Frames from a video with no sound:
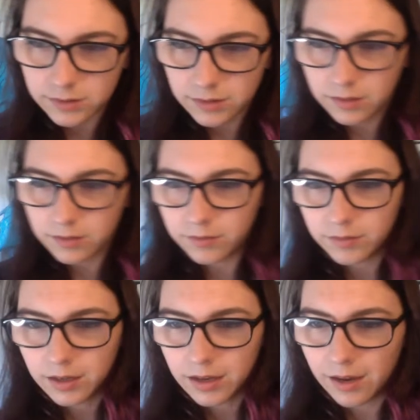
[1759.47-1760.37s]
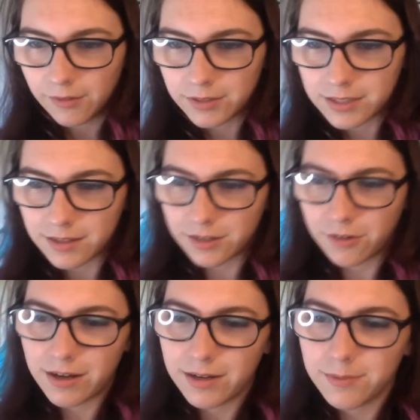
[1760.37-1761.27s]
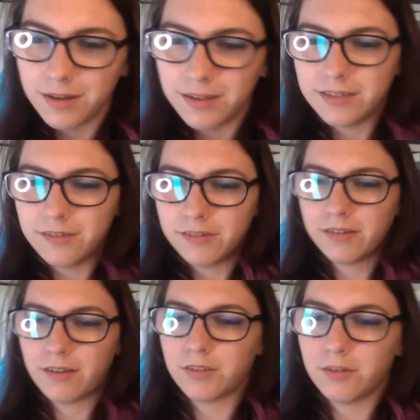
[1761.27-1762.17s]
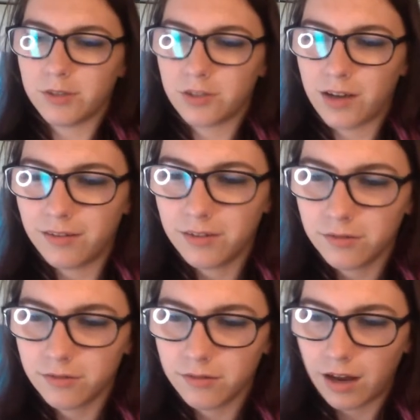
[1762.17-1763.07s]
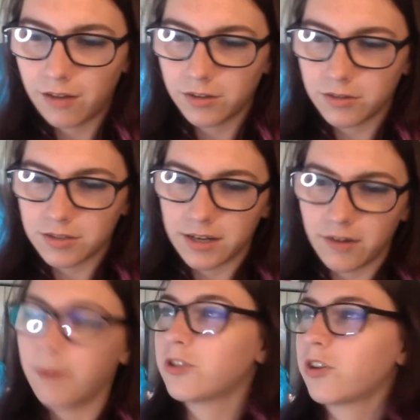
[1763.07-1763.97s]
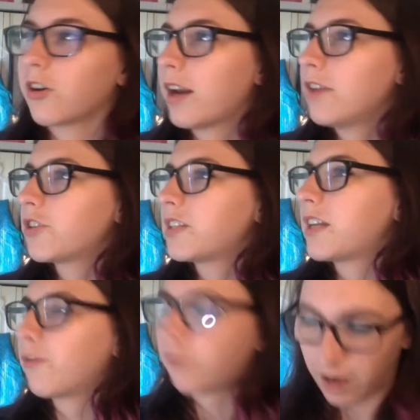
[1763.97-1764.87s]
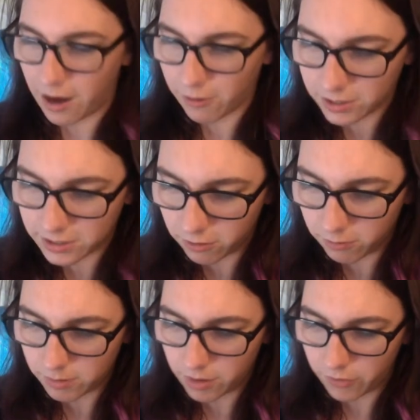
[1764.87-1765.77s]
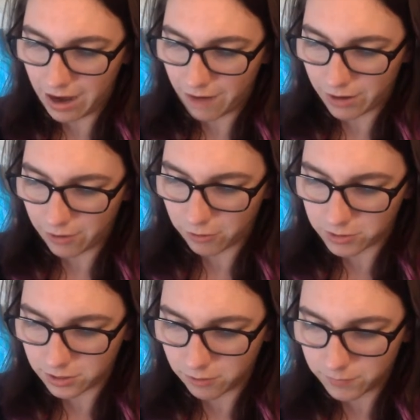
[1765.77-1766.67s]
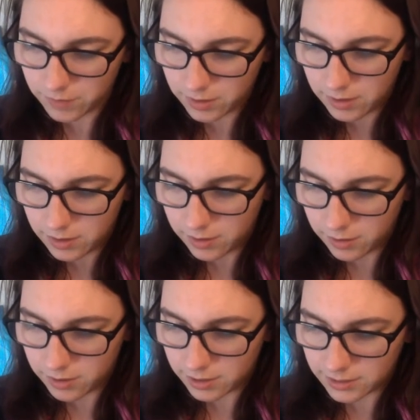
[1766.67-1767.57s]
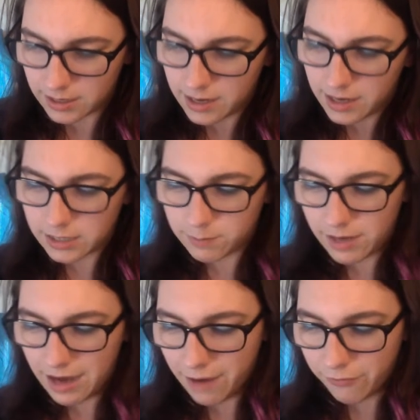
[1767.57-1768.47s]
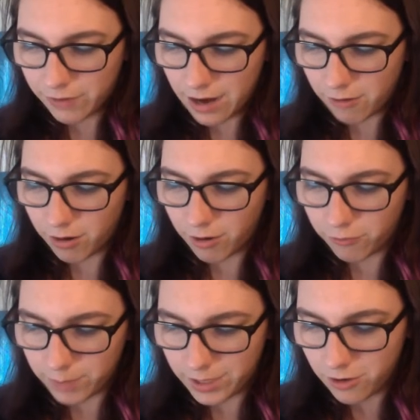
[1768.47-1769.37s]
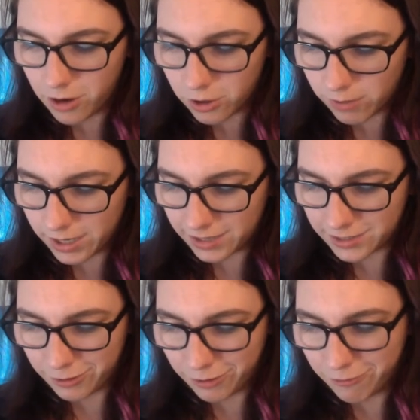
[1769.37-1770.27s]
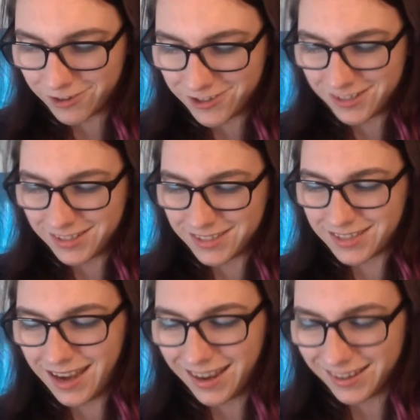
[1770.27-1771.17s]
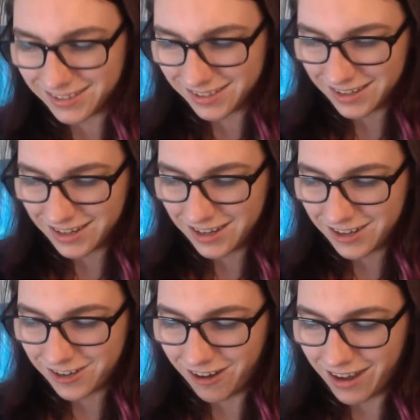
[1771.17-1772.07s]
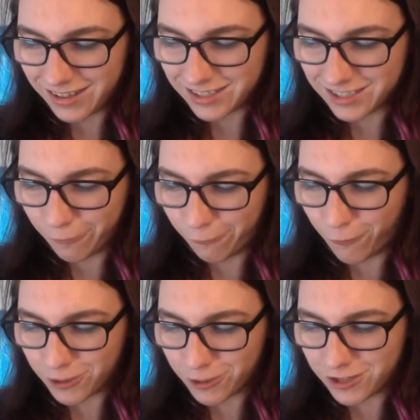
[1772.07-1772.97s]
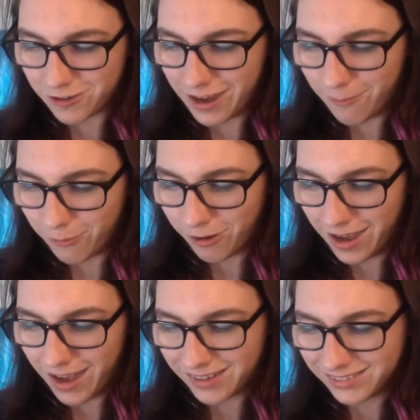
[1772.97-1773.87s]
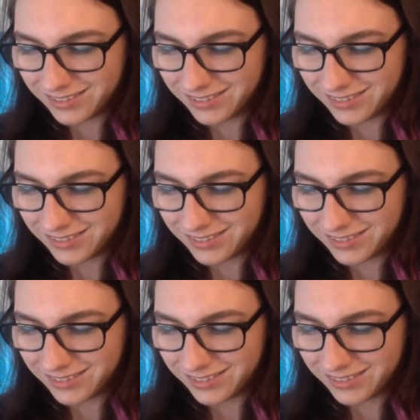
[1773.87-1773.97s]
I will say it's a great community, so you don't have to do much. How long do you stay, or how much longer? I usually stay on for an hour, so another half hour or so. Goodness. It's been half an hour of me not quite answering questions and trying to four-strand braid.